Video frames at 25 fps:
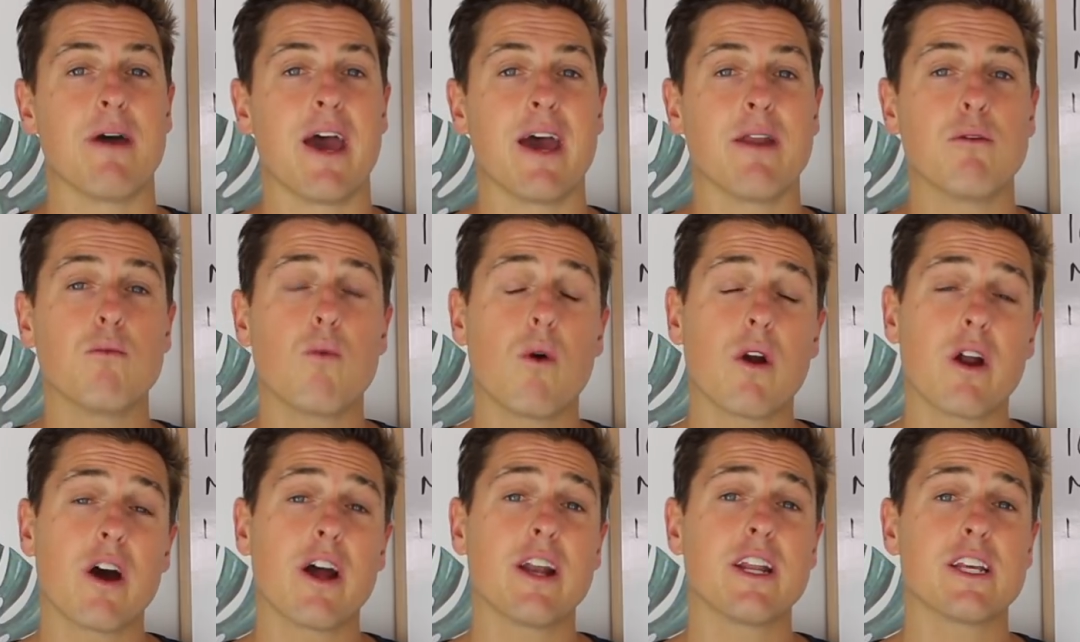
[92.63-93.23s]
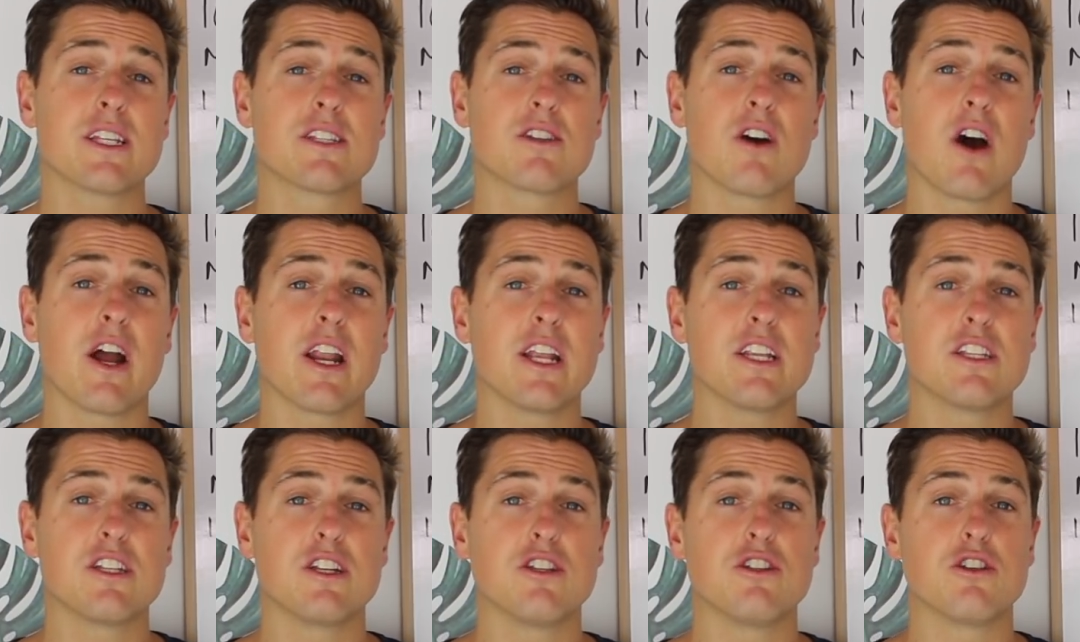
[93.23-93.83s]
And what I
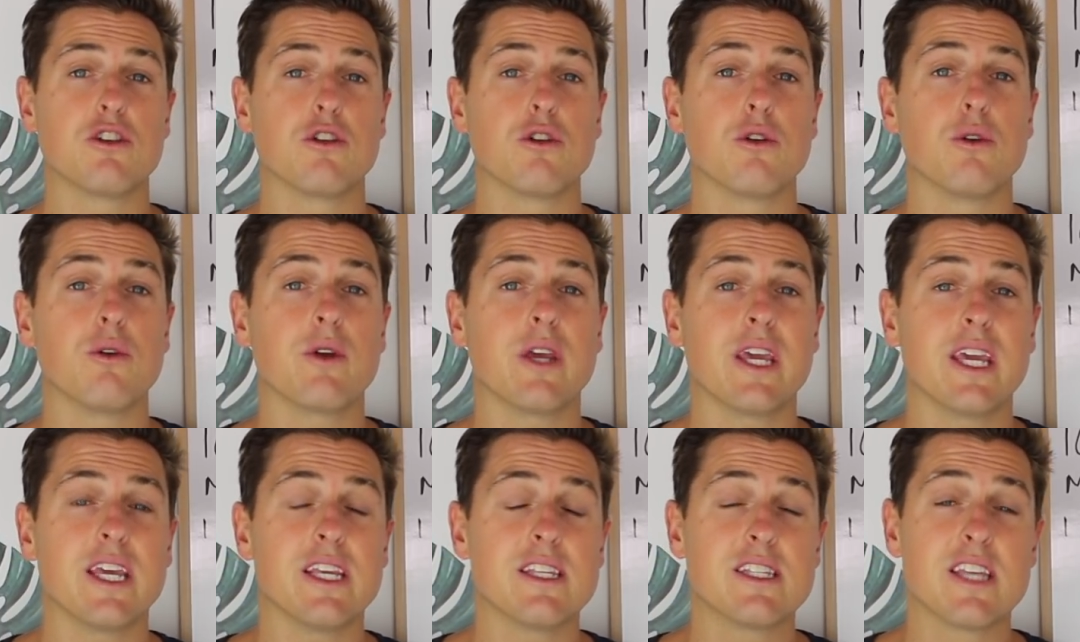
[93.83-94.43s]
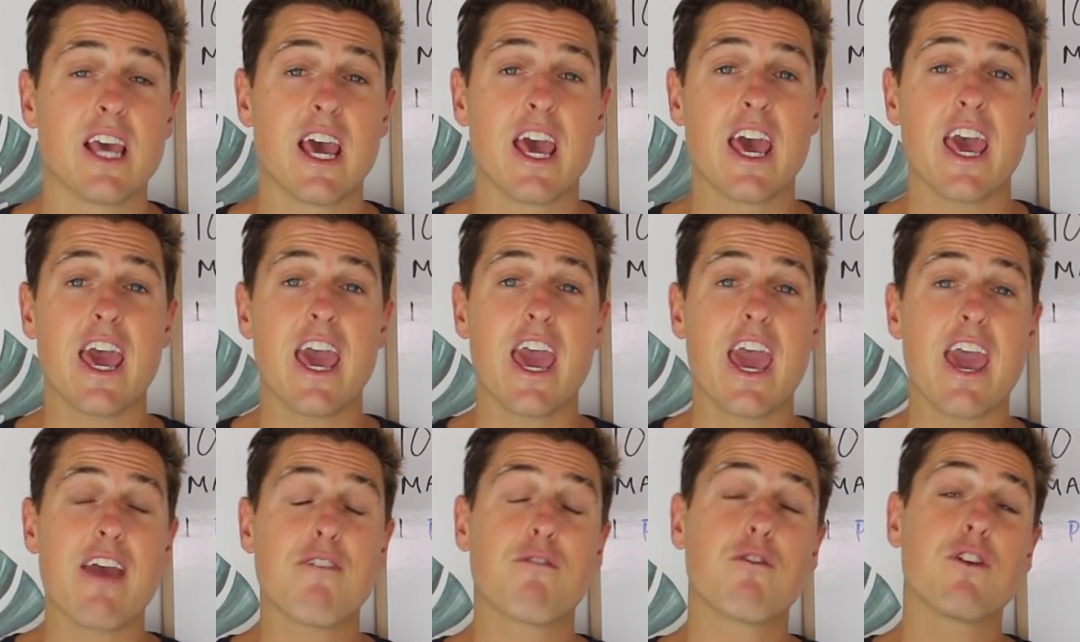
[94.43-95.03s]
decided to do is
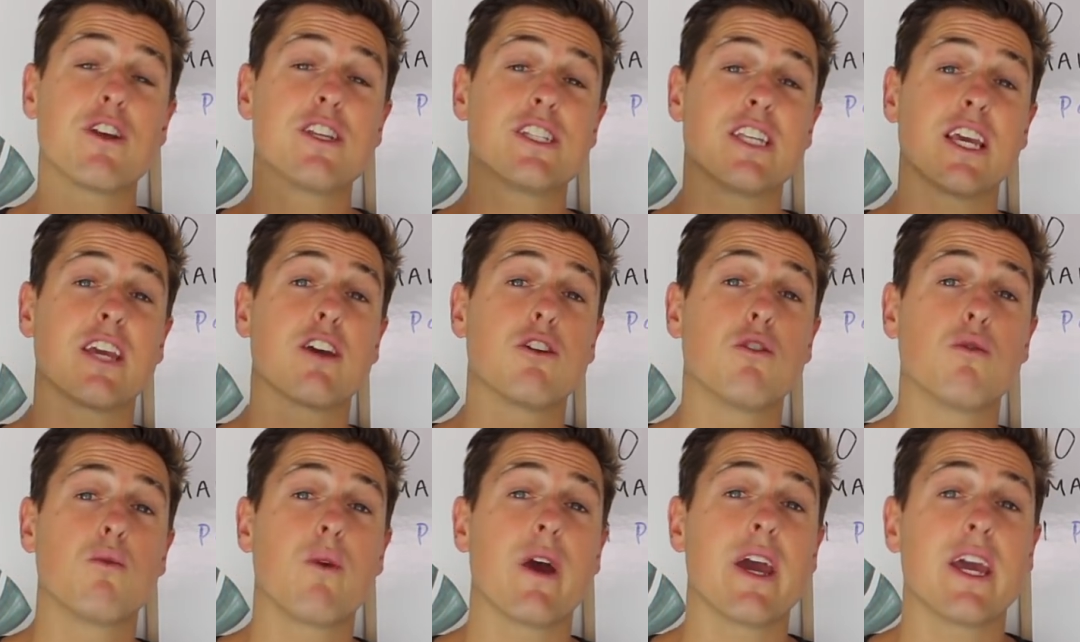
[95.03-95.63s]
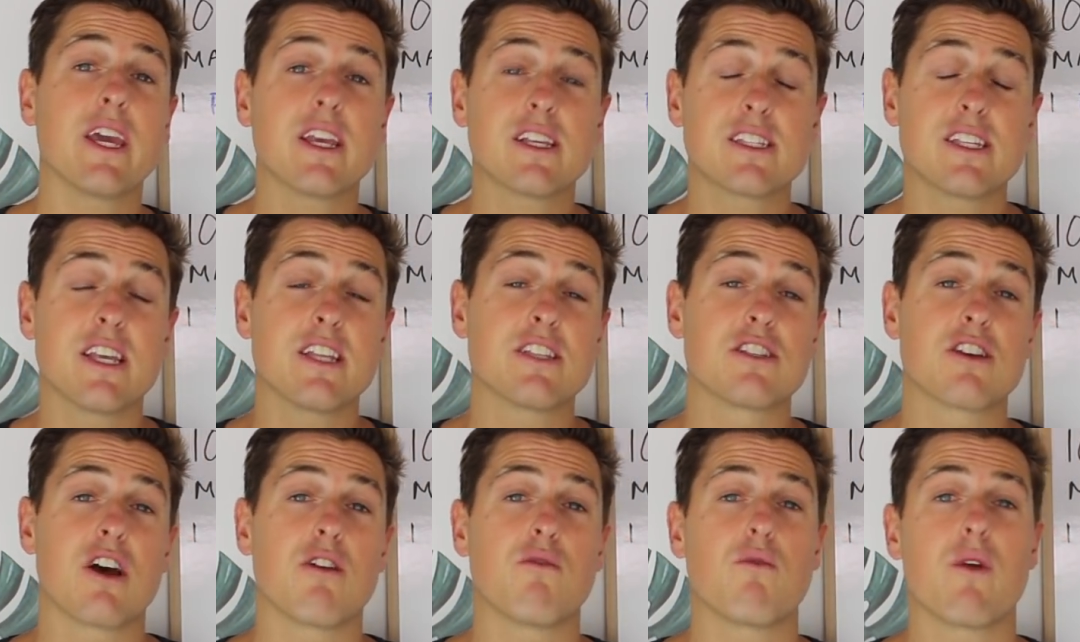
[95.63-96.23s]
every single week
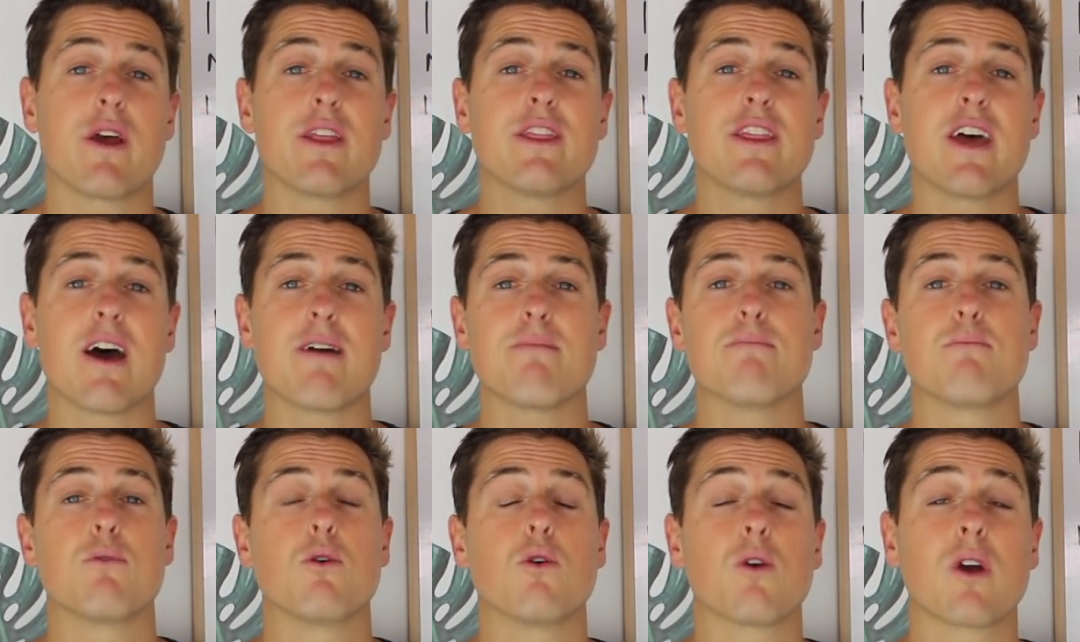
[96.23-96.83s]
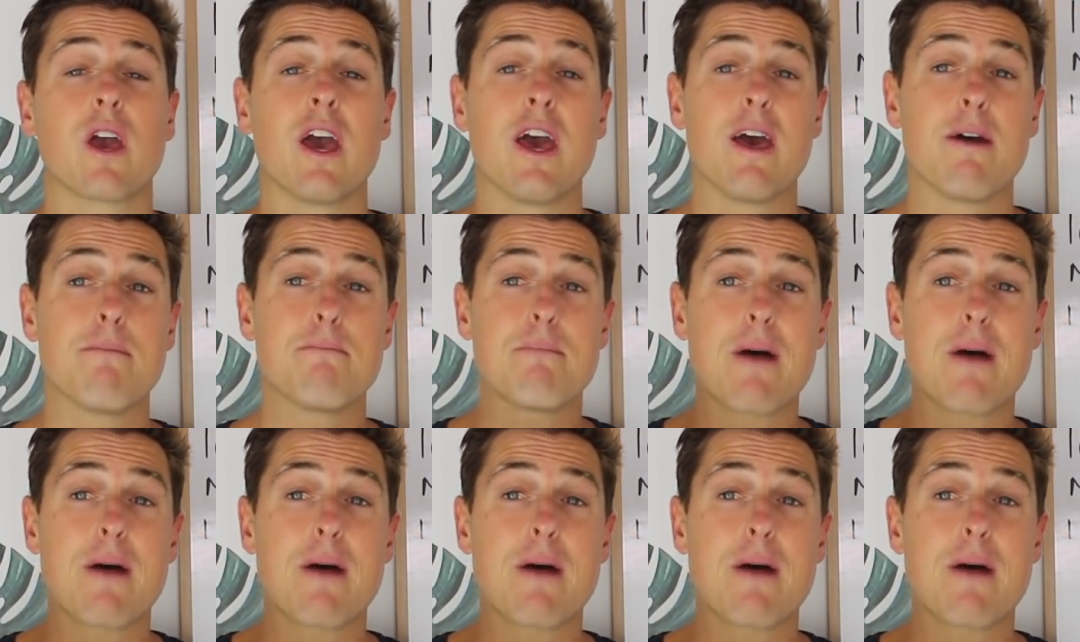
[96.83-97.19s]
since I read that book,